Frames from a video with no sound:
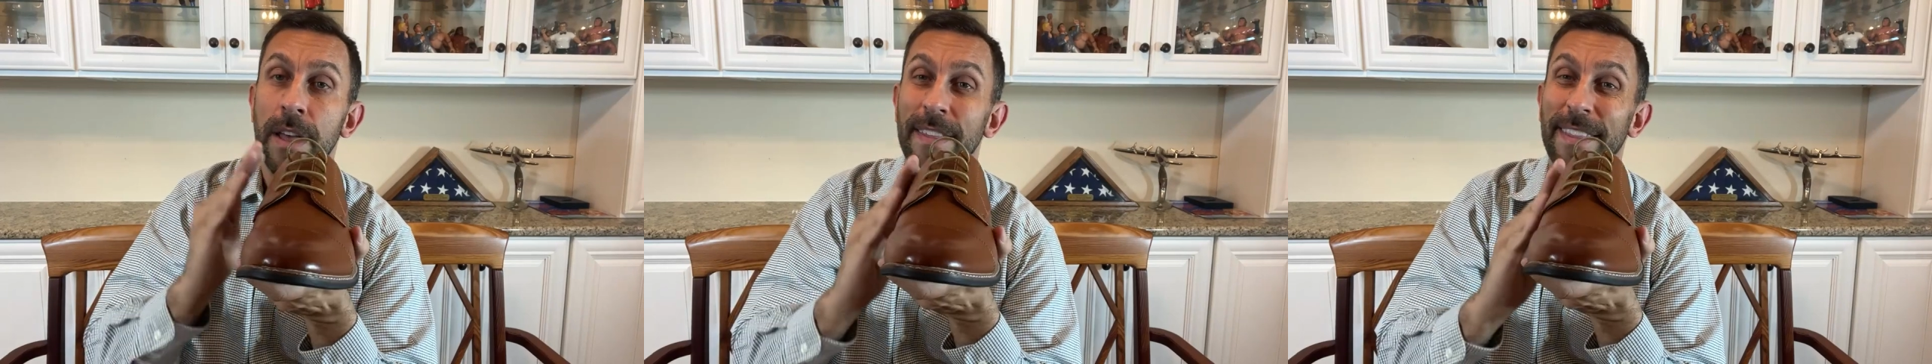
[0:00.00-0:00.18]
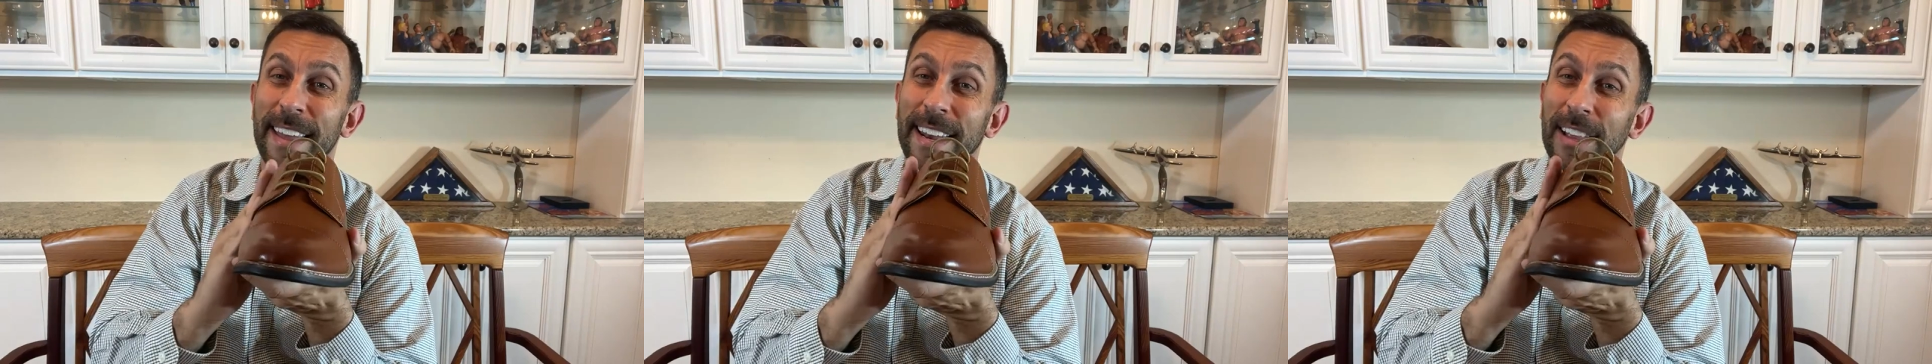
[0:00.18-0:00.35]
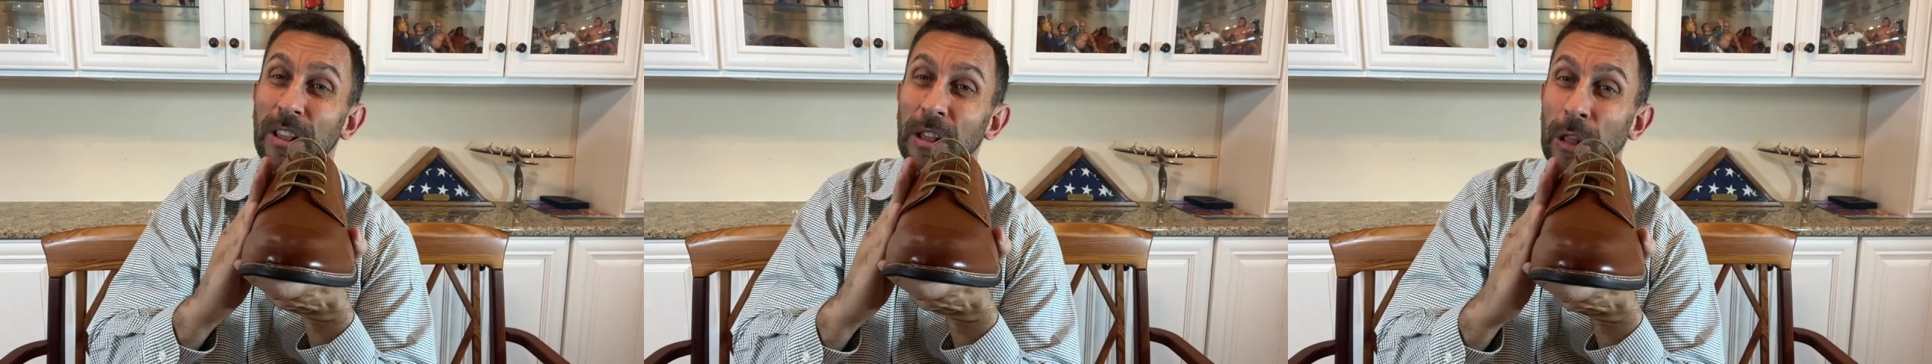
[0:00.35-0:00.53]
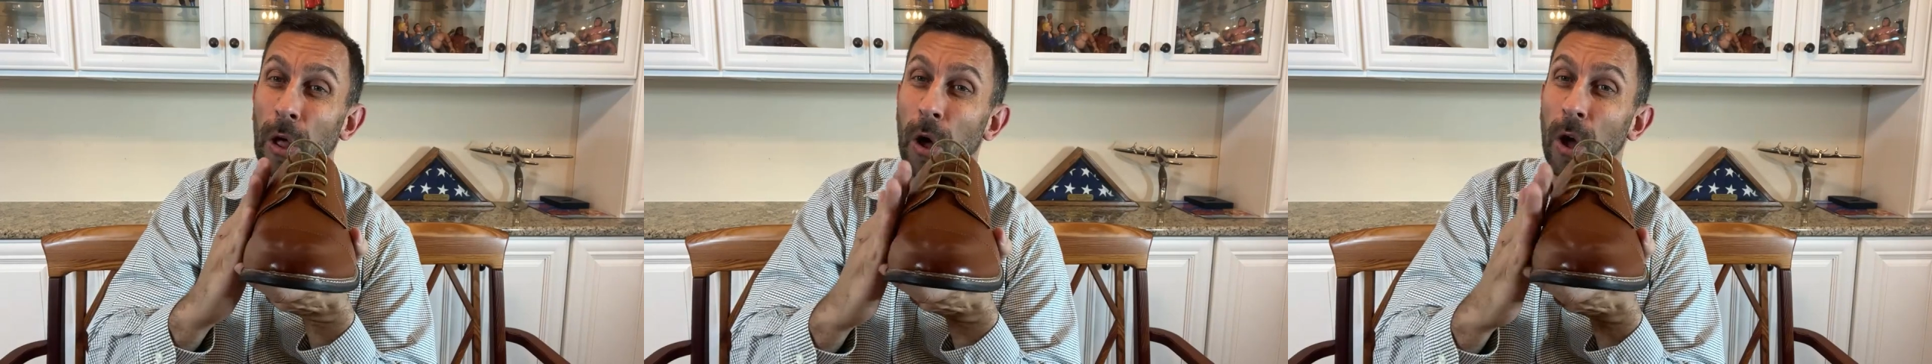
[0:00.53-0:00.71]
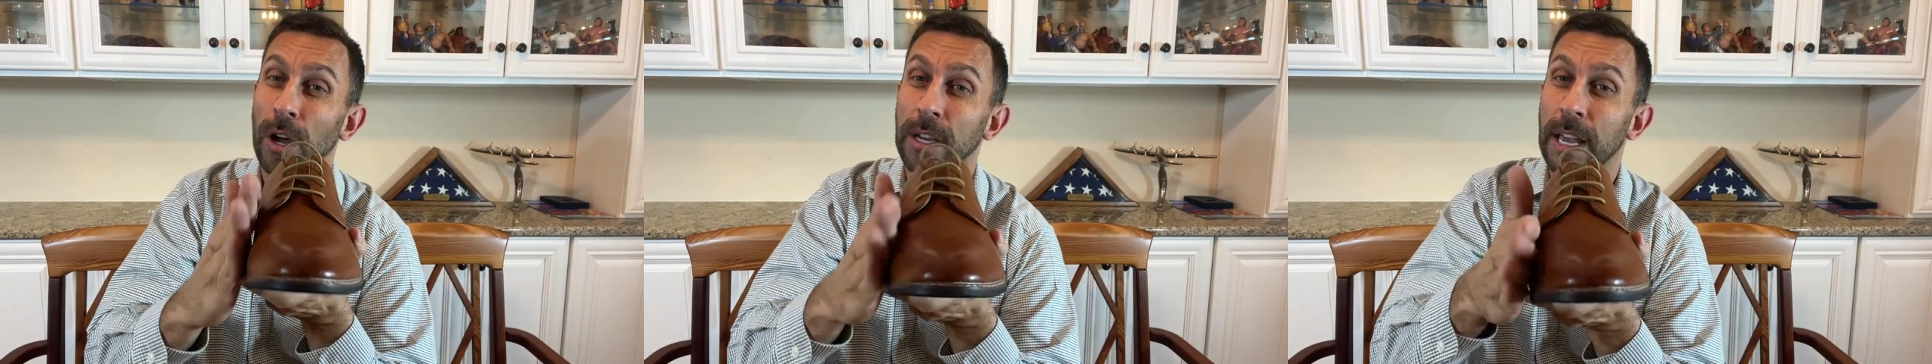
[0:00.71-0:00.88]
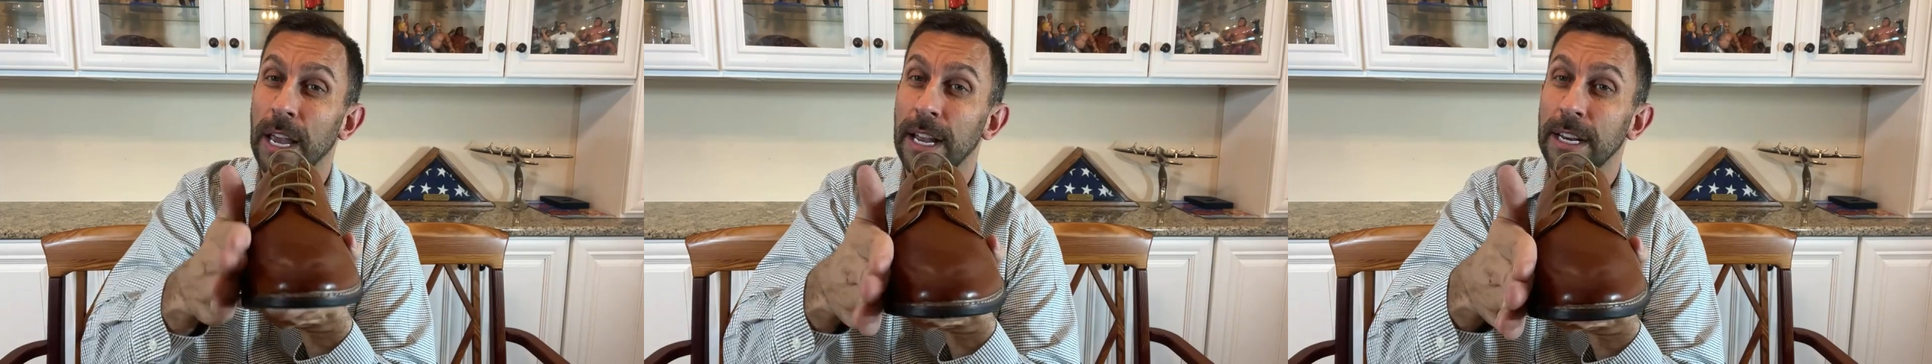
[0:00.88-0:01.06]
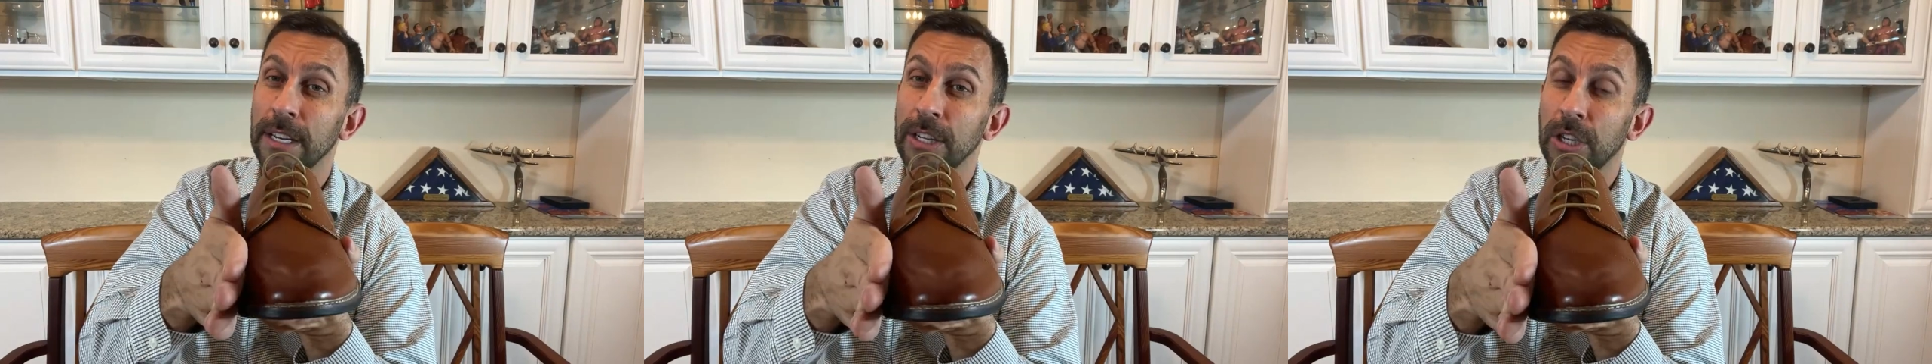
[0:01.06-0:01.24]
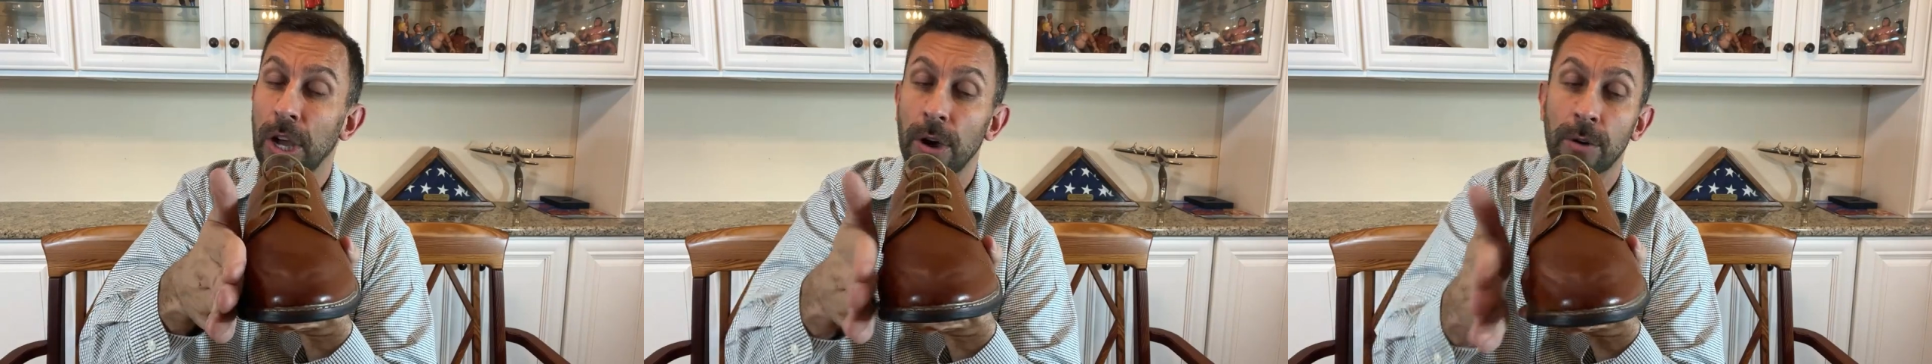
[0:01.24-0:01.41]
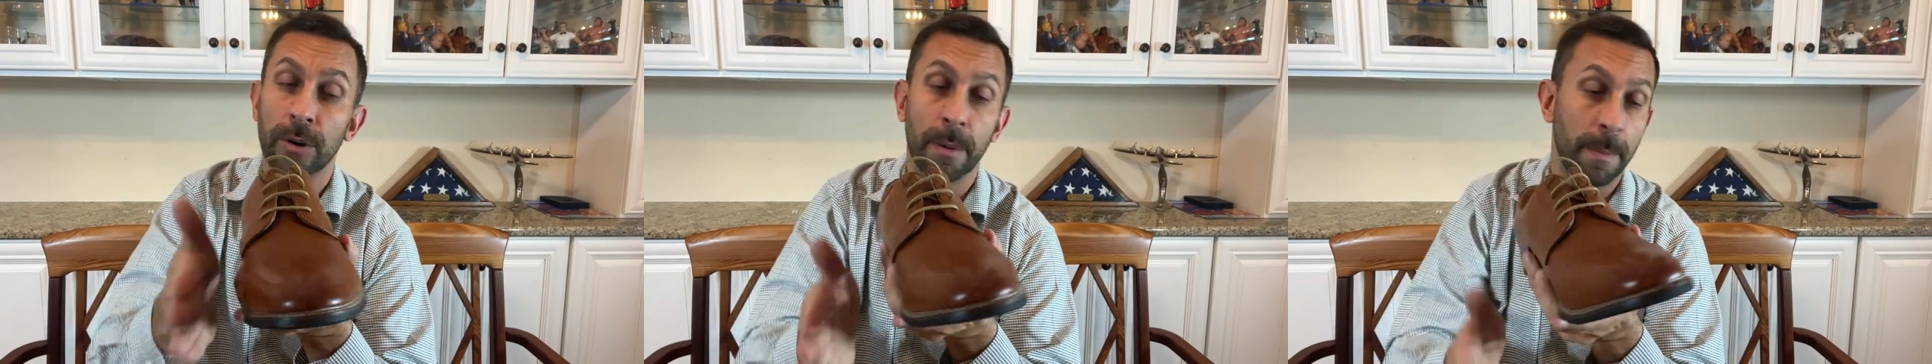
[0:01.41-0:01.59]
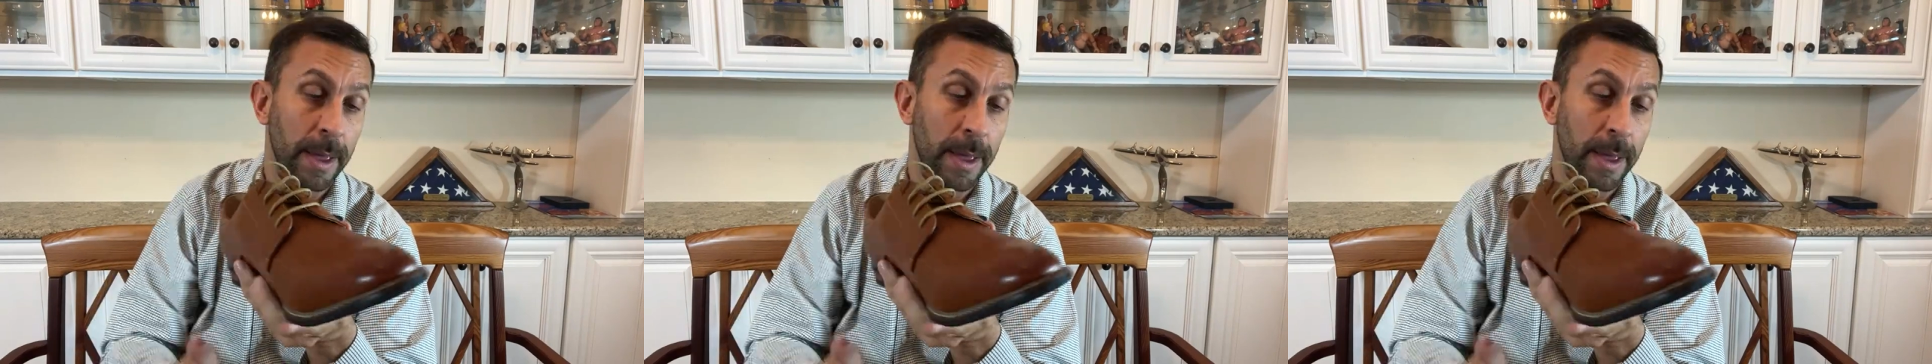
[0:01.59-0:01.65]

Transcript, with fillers: that elongated toe to